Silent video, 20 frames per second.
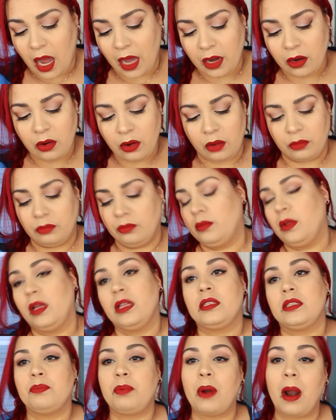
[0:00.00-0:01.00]
I don't know,
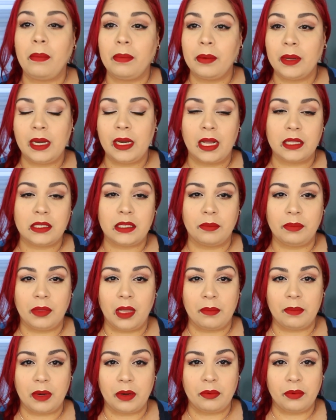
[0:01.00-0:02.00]
it's probably not something
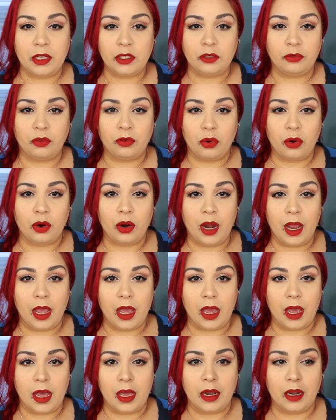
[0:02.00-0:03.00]
I'm gonna reach for
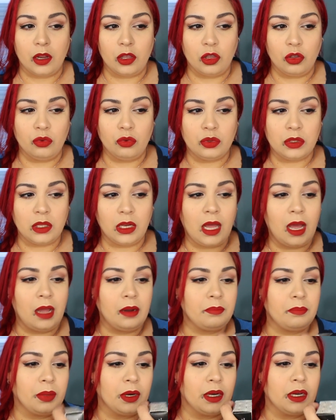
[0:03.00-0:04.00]
and use a
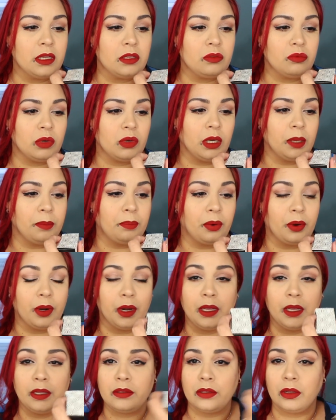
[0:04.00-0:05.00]
lot, but it is really
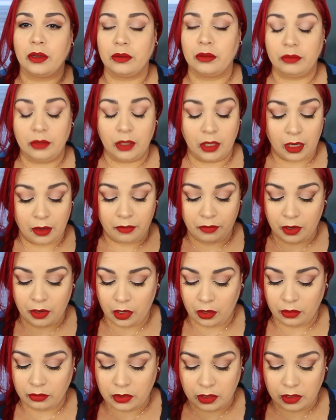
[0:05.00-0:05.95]
pretty, so you never know.